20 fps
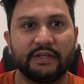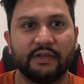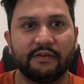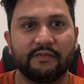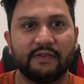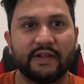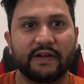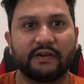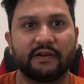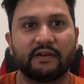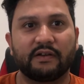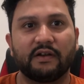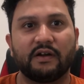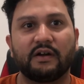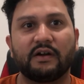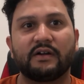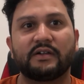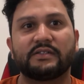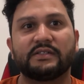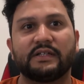of electric
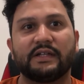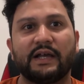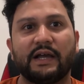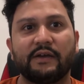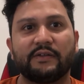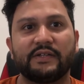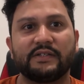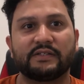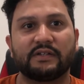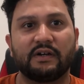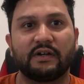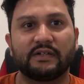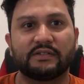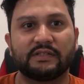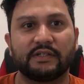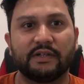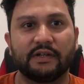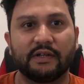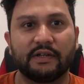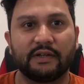cars and how these cars are
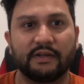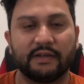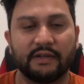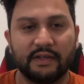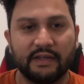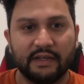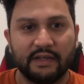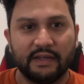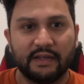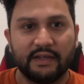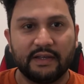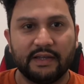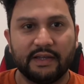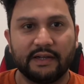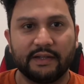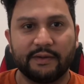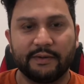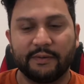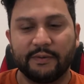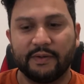gonna
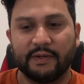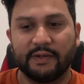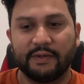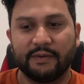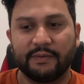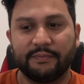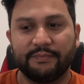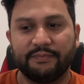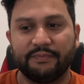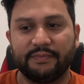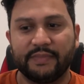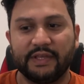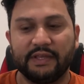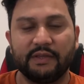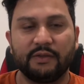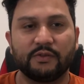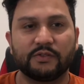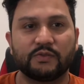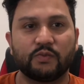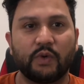be
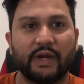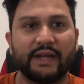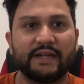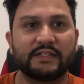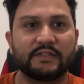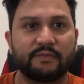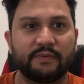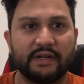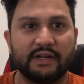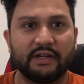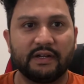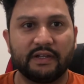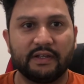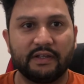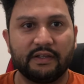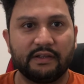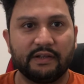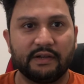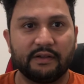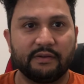used
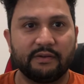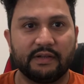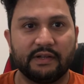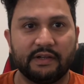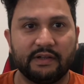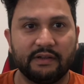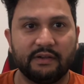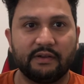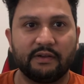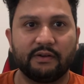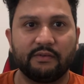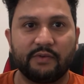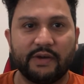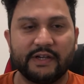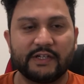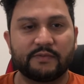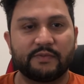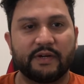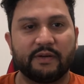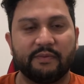widespreadly, on a
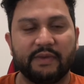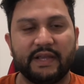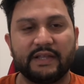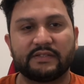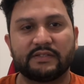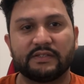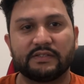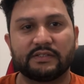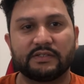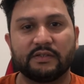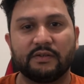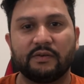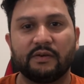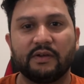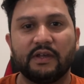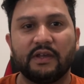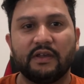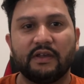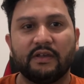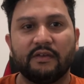widespread basis. So
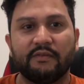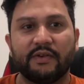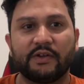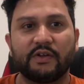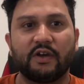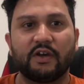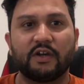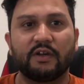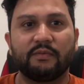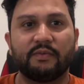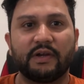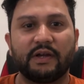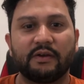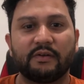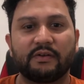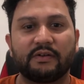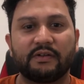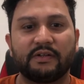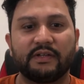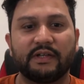you talk
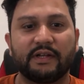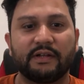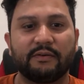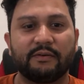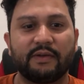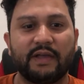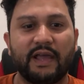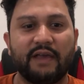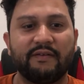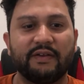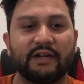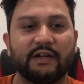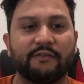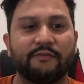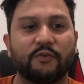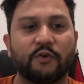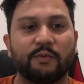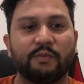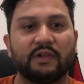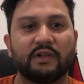about having an
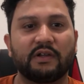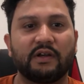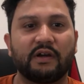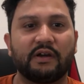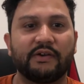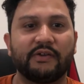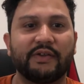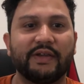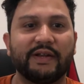affordable car,